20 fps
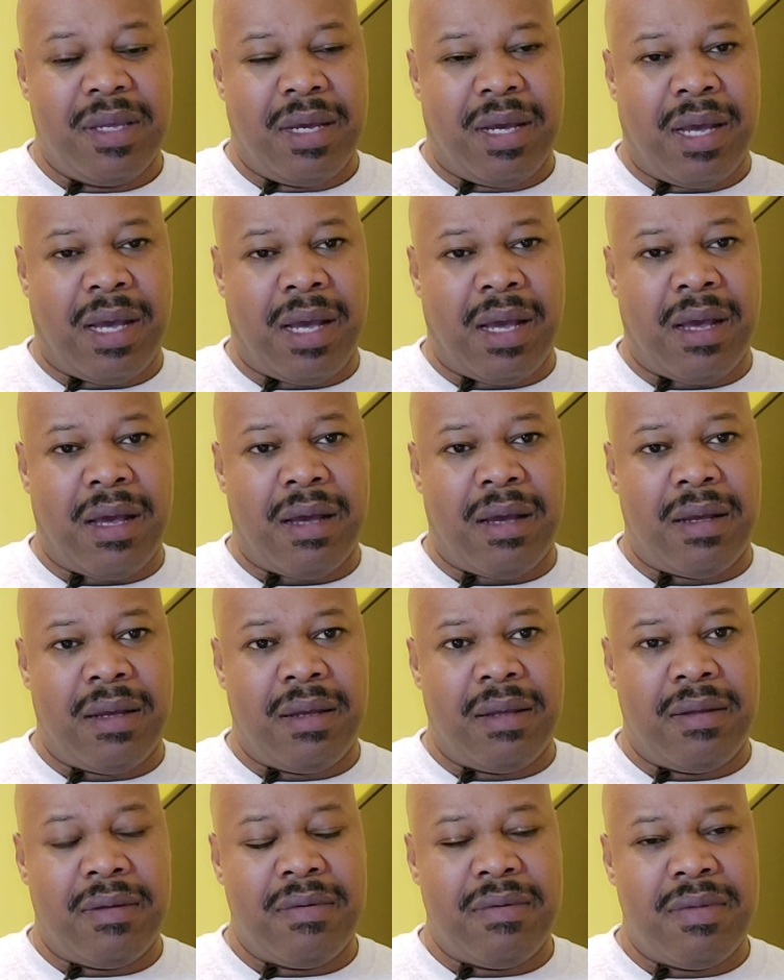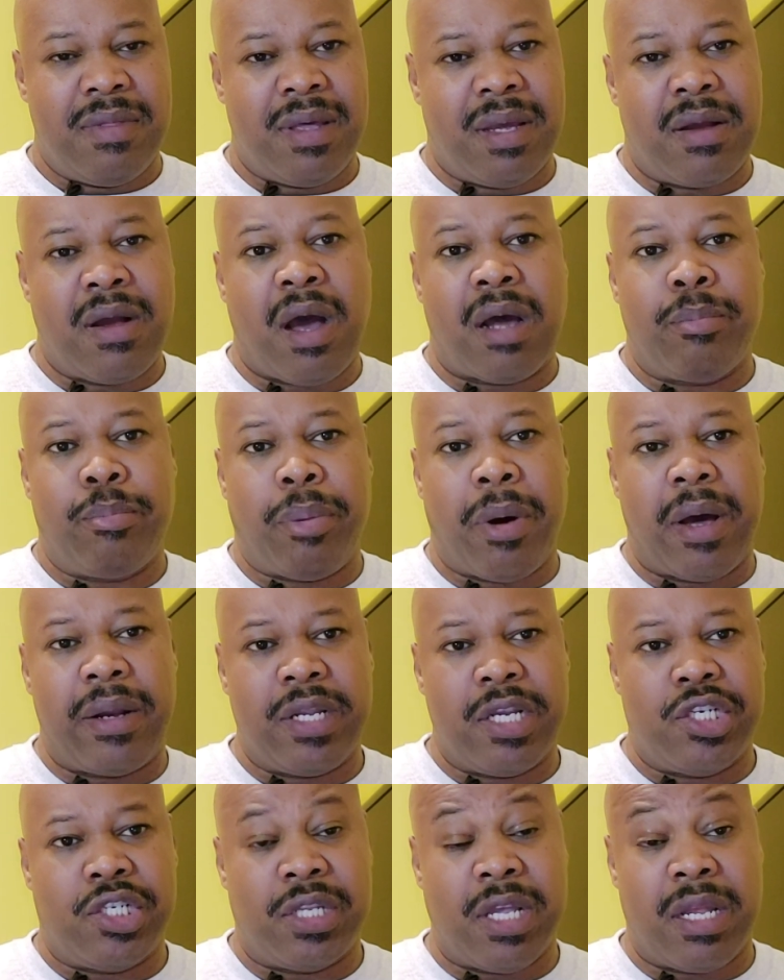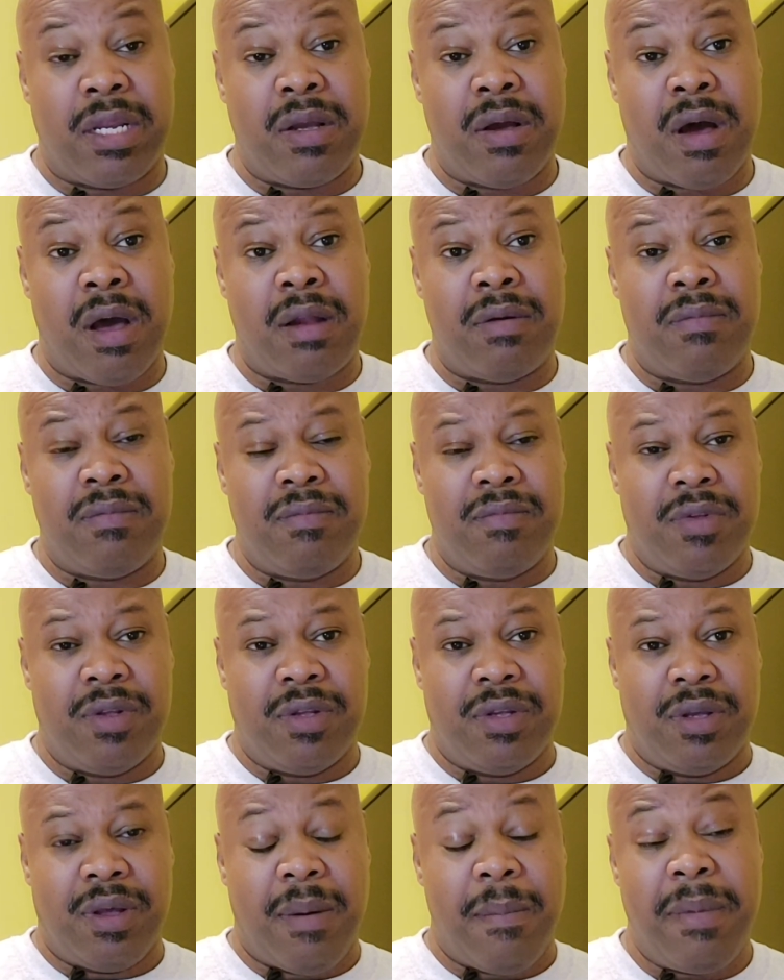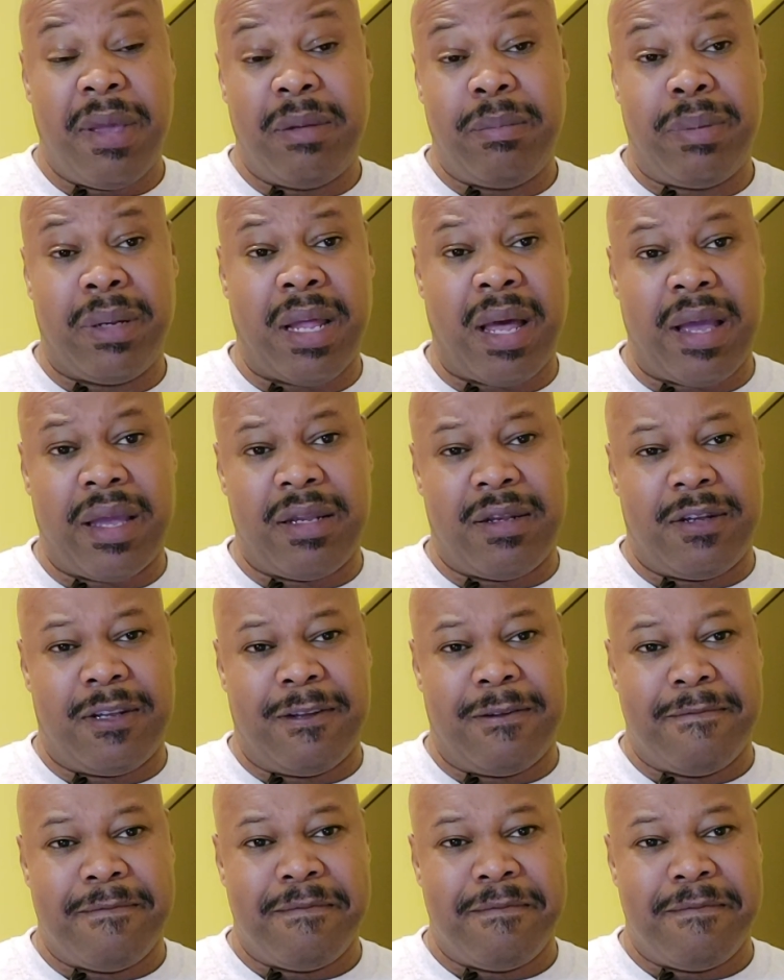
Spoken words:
that God punished and God made blind,